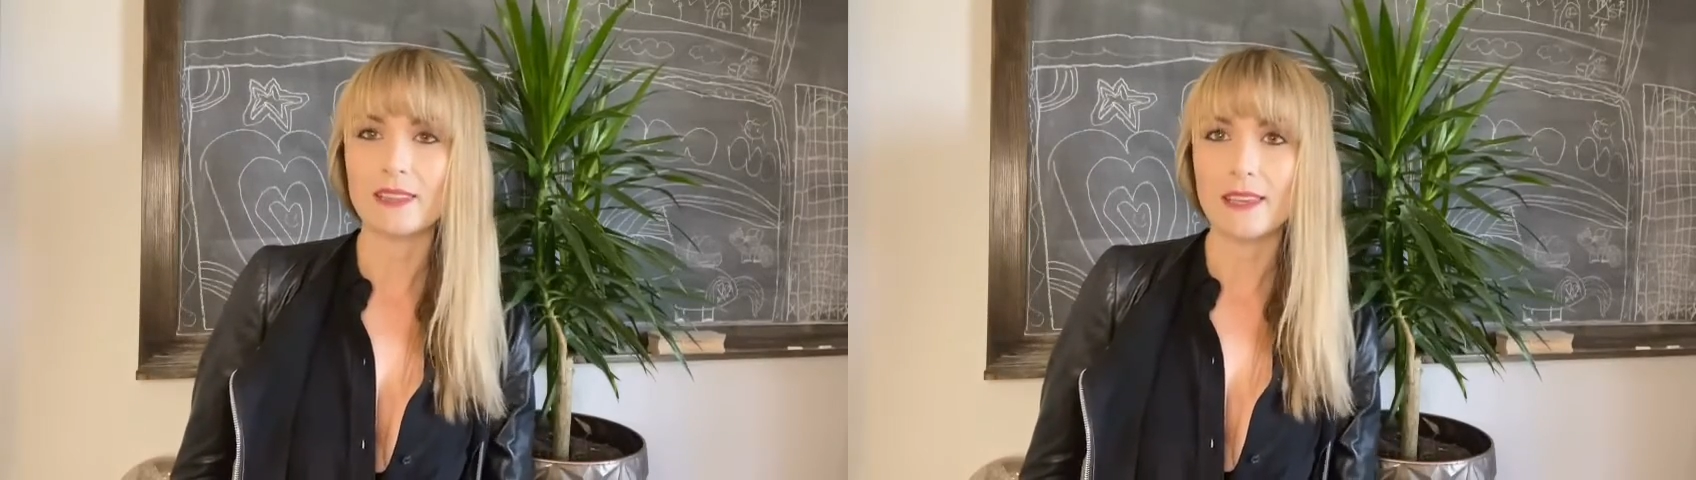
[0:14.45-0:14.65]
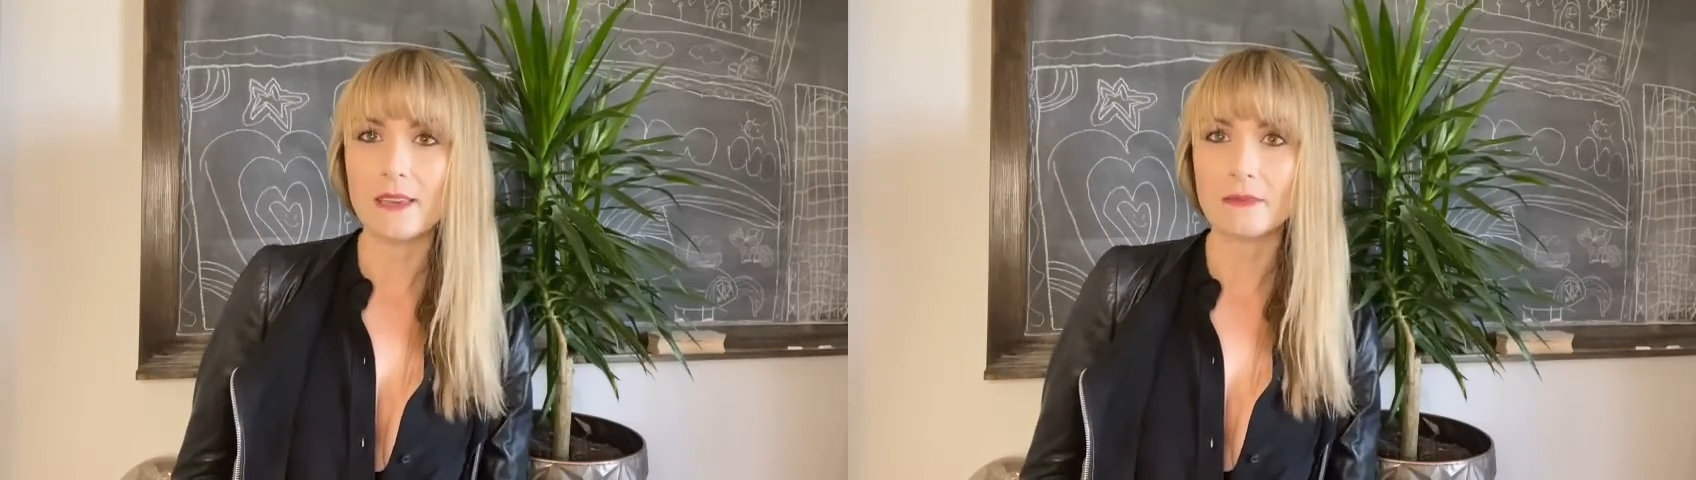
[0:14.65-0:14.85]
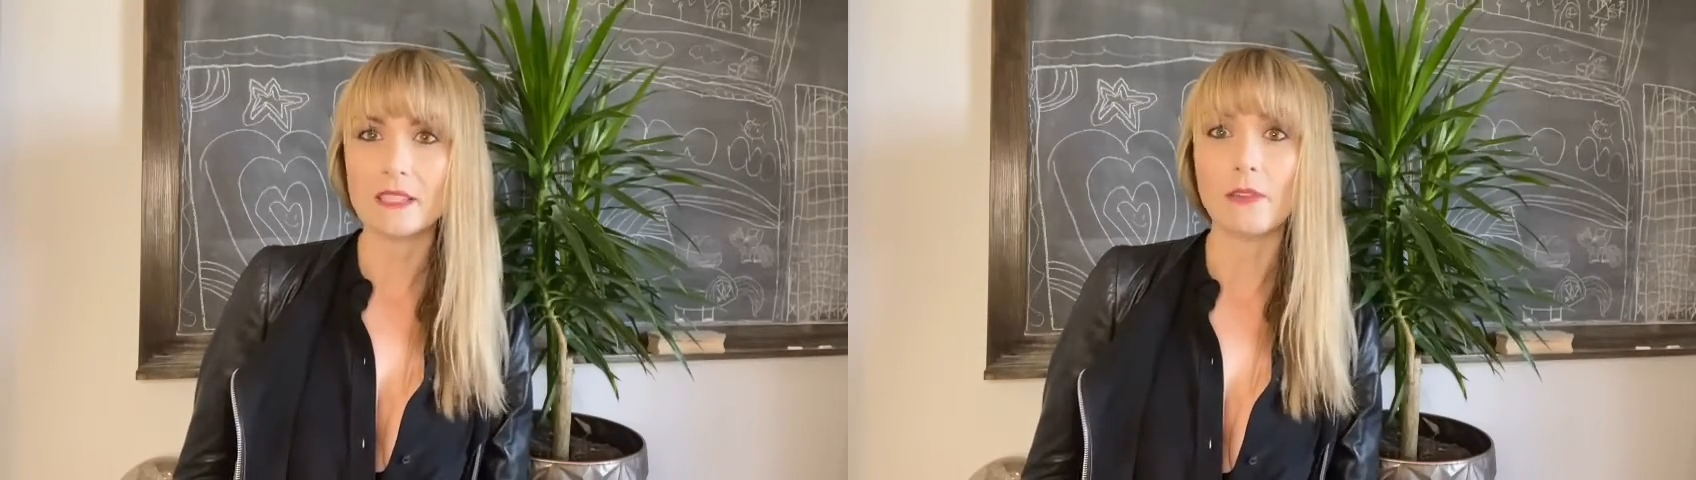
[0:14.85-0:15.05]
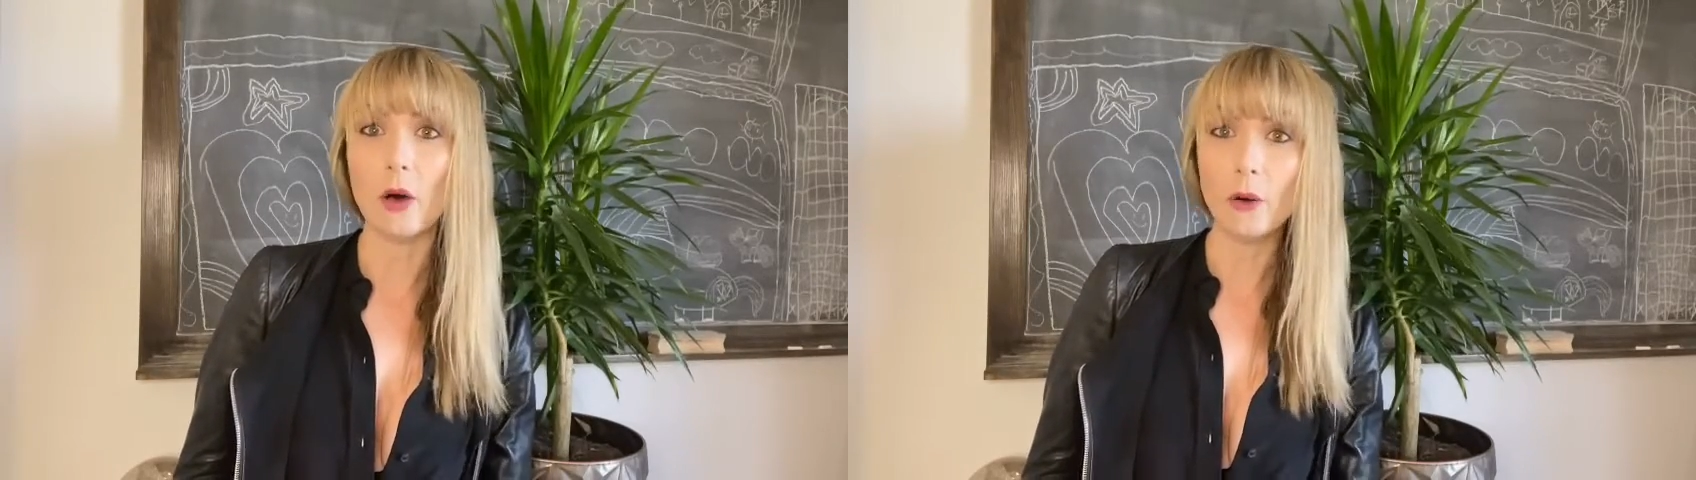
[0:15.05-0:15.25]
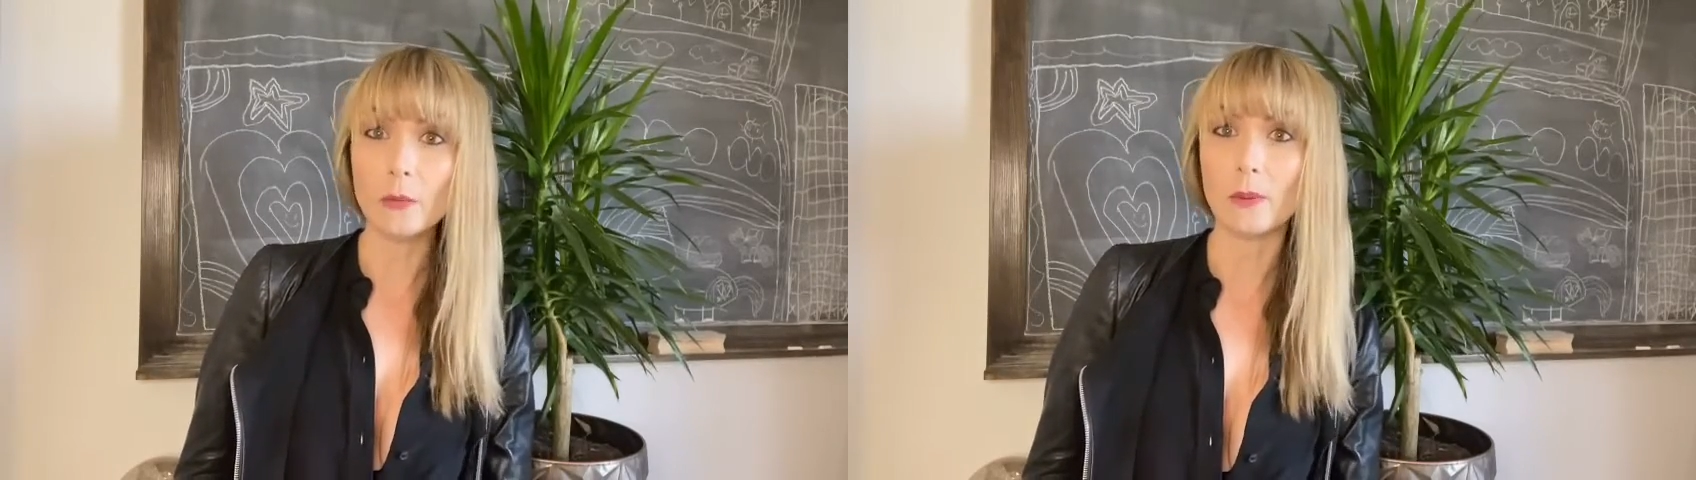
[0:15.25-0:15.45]
themes of
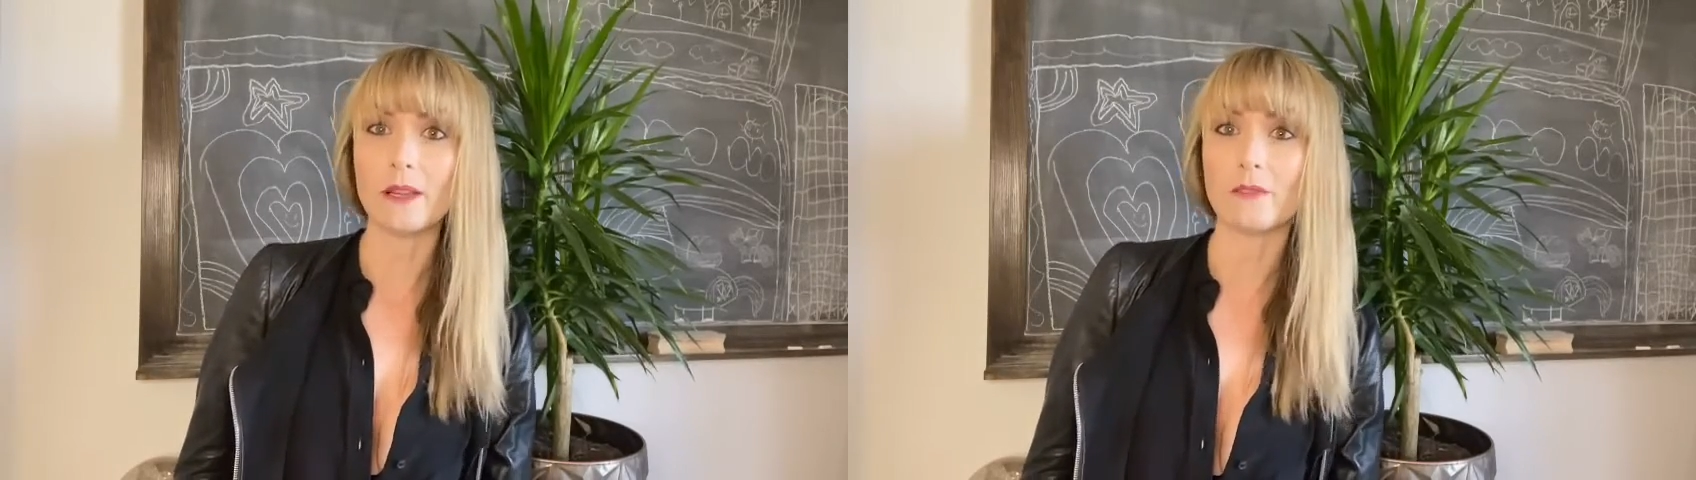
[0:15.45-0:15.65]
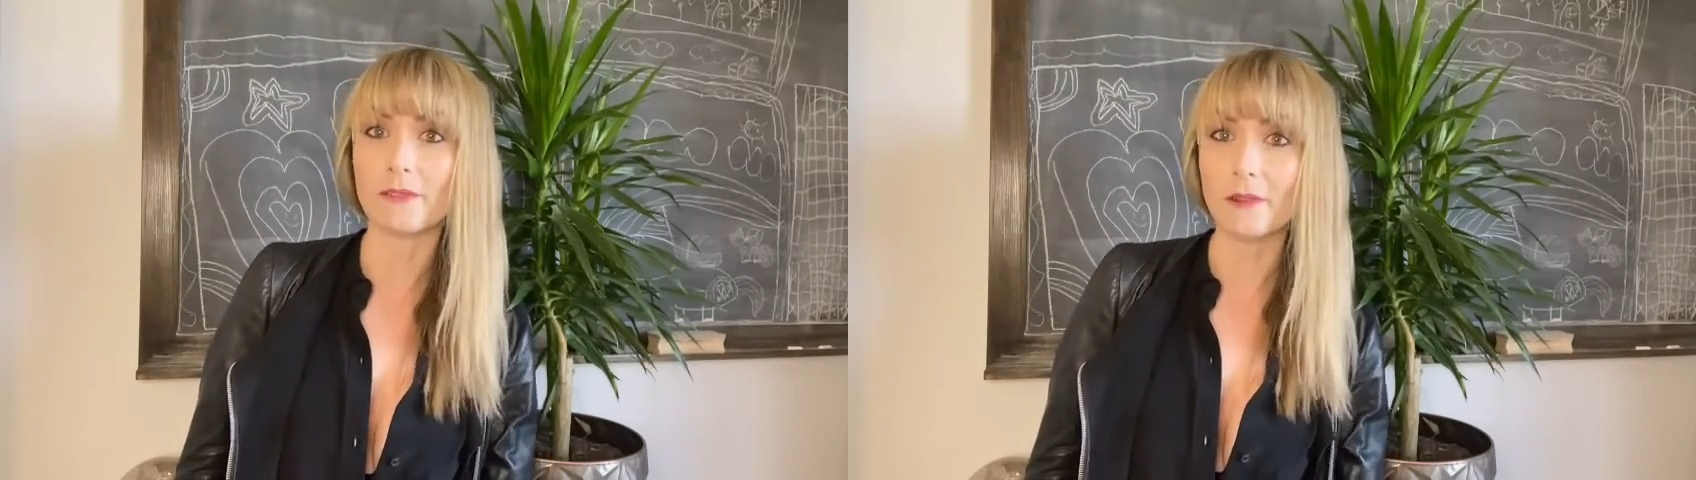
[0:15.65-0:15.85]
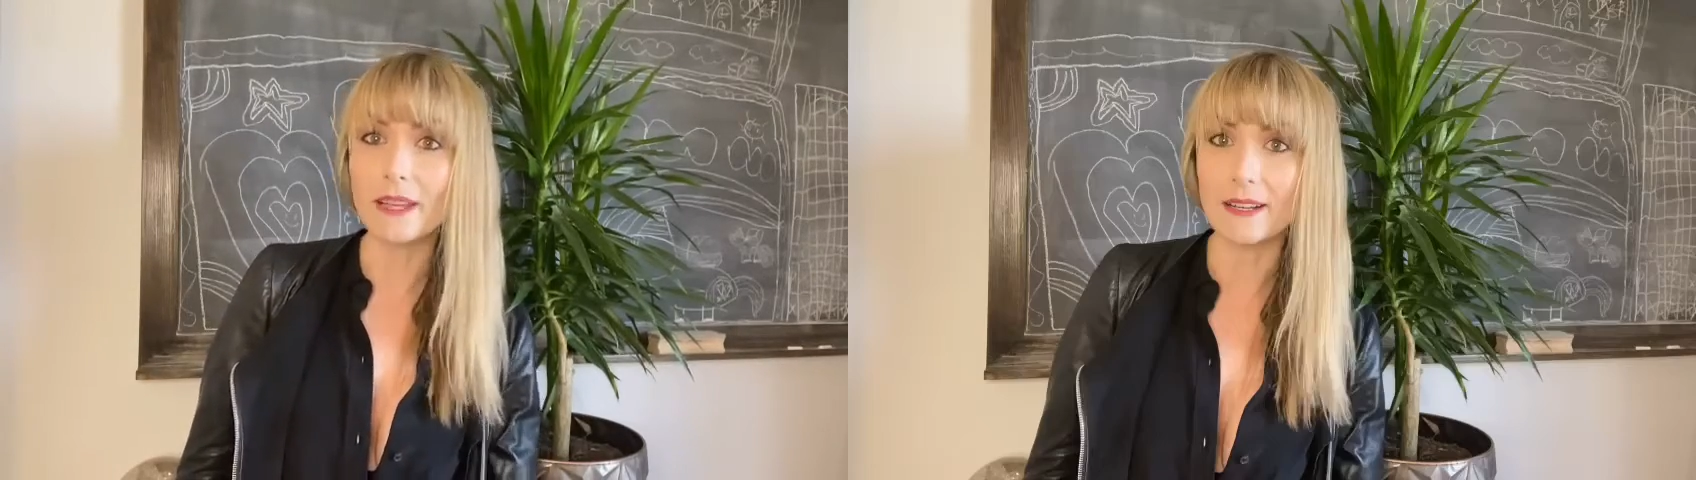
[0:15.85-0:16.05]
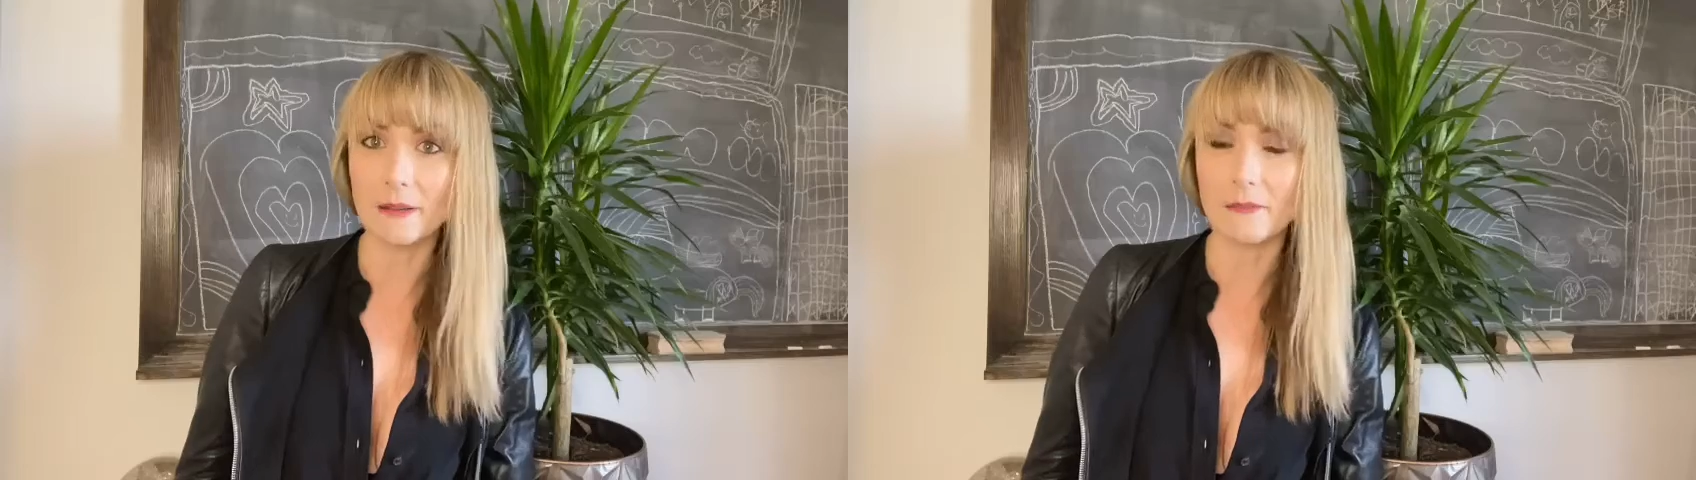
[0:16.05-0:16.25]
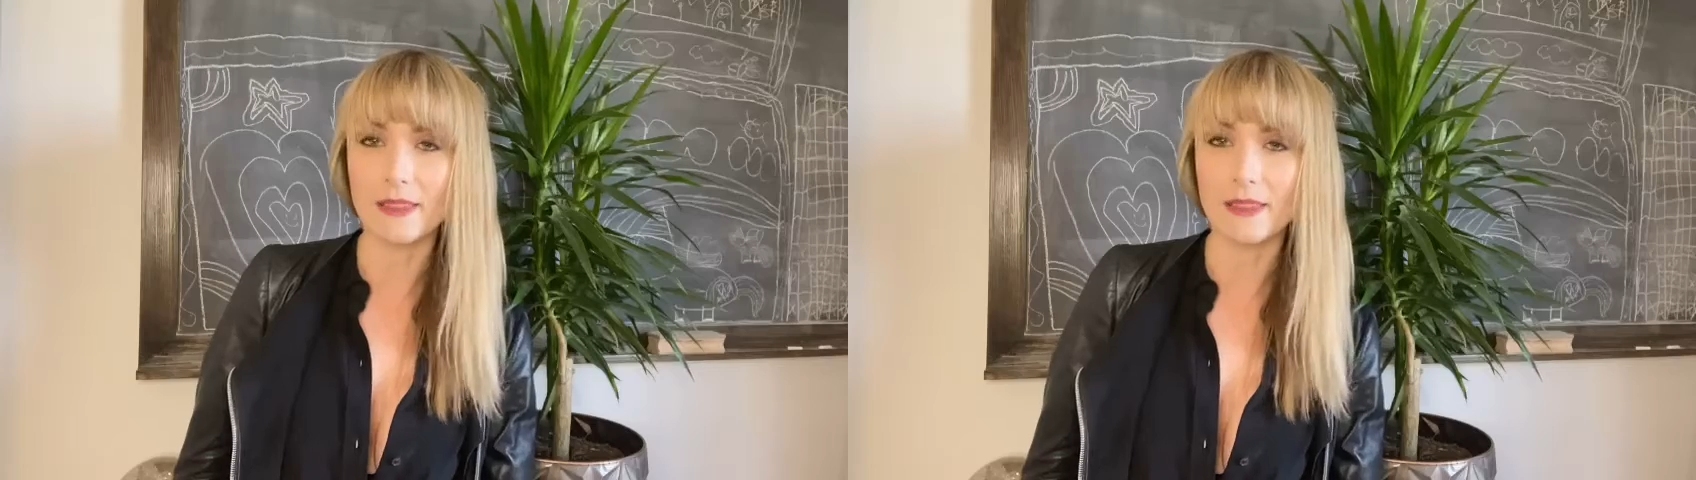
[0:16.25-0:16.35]
hope and freedom